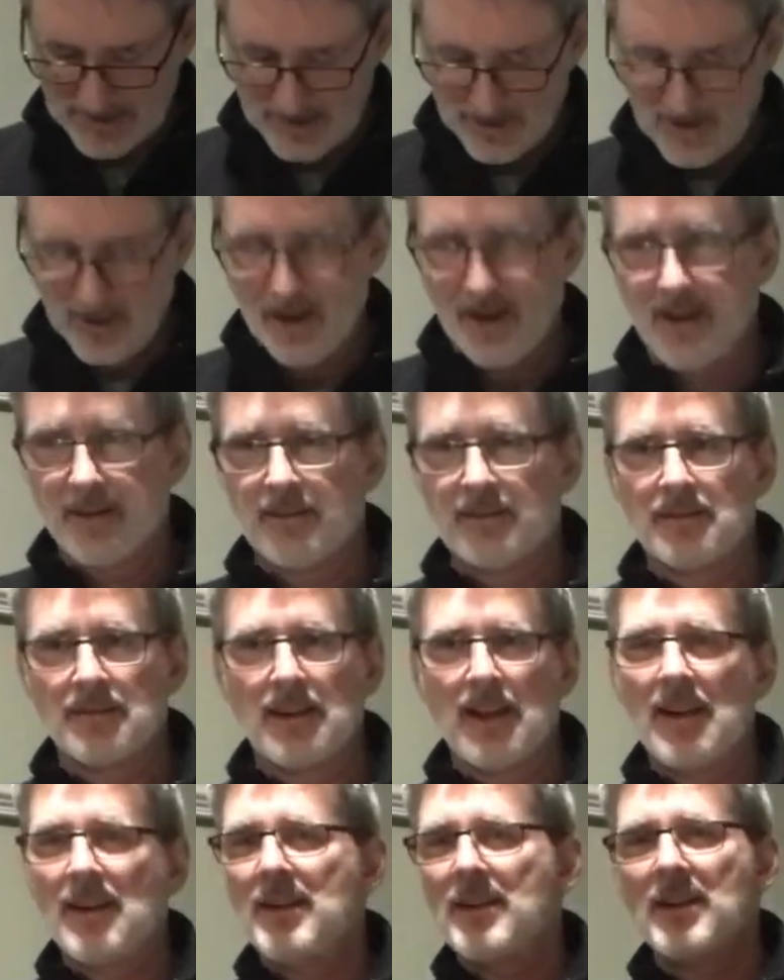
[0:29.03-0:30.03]
and
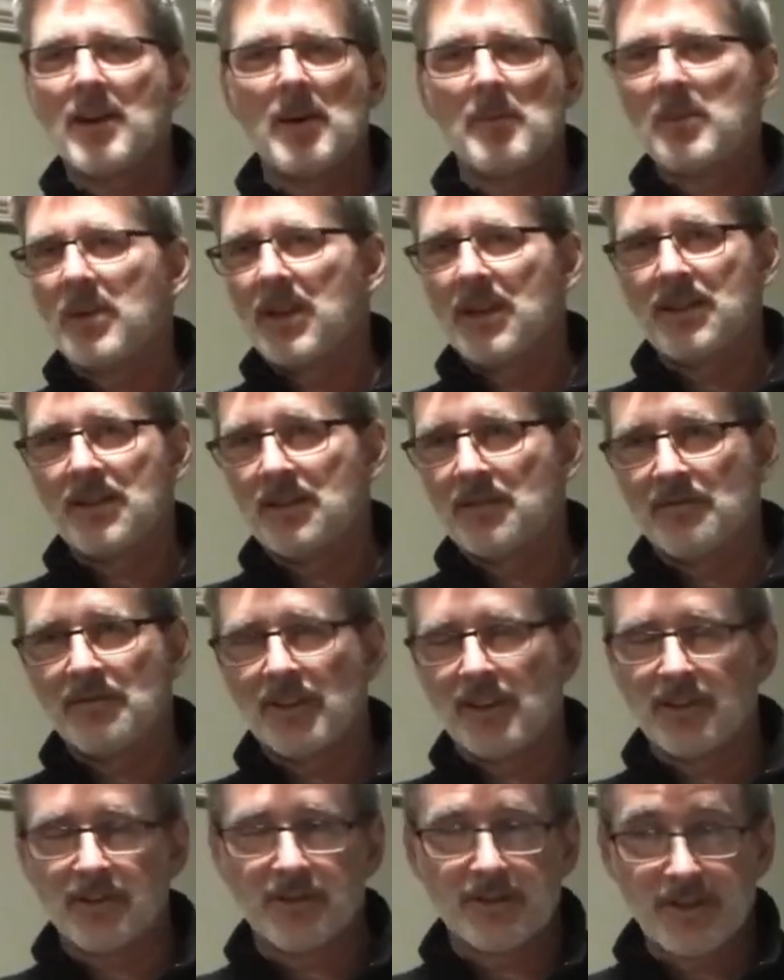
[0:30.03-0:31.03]
any combination of
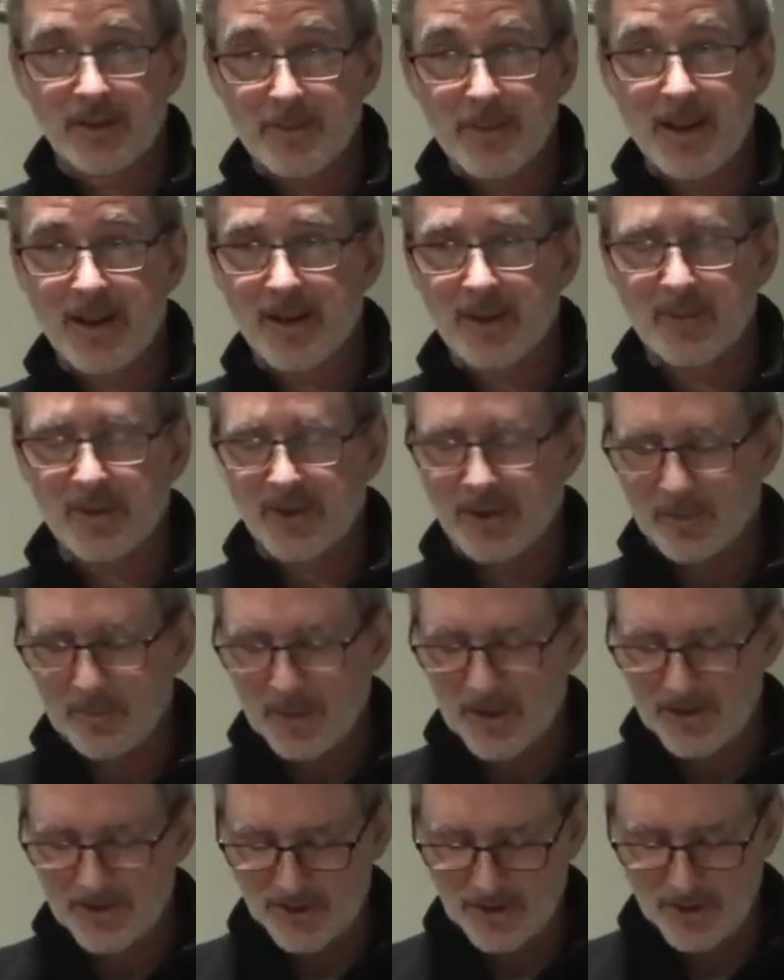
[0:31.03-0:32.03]
fingers can make up an
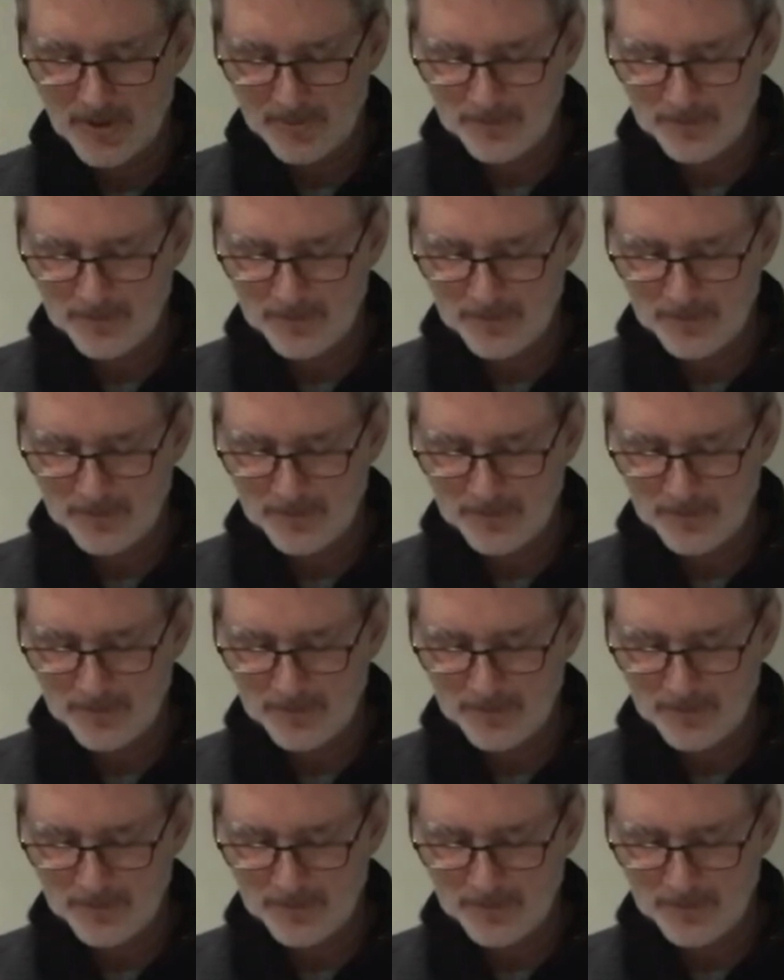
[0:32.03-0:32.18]
arpeggio.